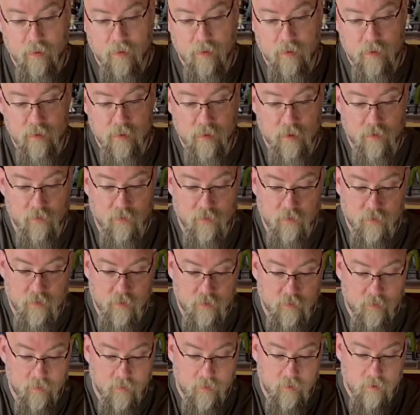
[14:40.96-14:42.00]
So we'll
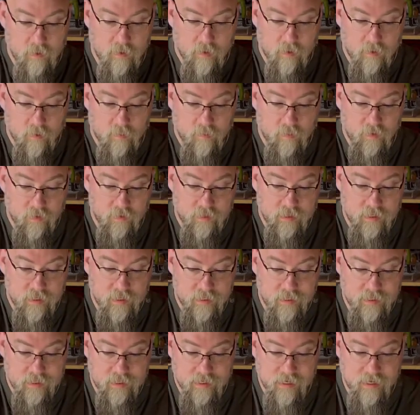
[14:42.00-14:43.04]
put
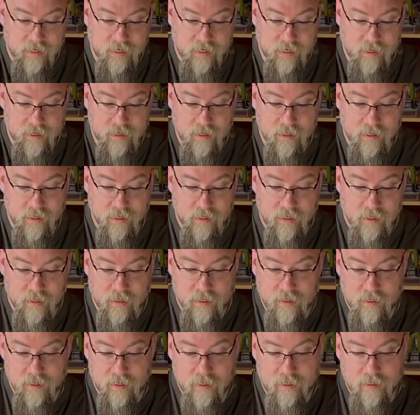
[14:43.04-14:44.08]
this.
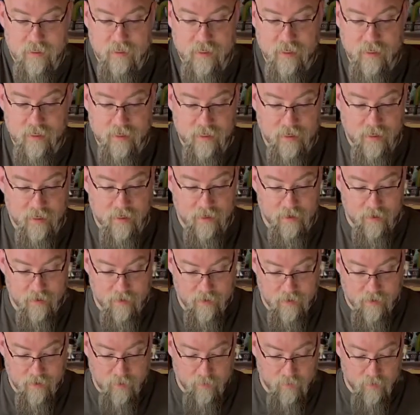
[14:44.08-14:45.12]
He's got like a
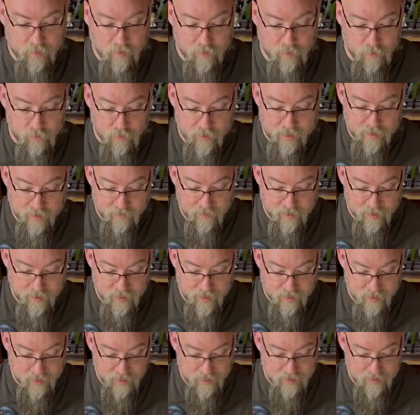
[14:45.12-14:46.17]
couple of grabbing
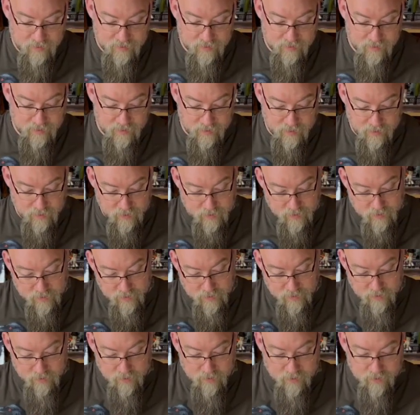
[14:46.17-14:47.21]
hands. He's got,
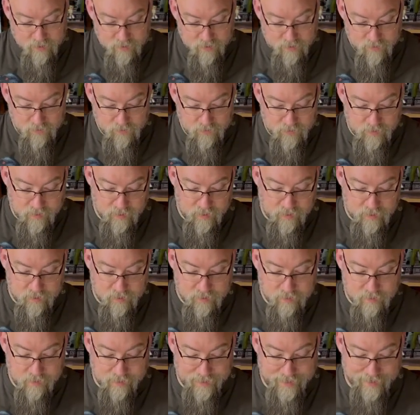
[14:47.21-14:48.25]
looks like
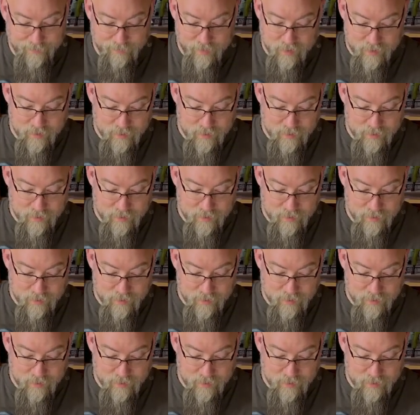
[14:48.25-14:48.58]
slapping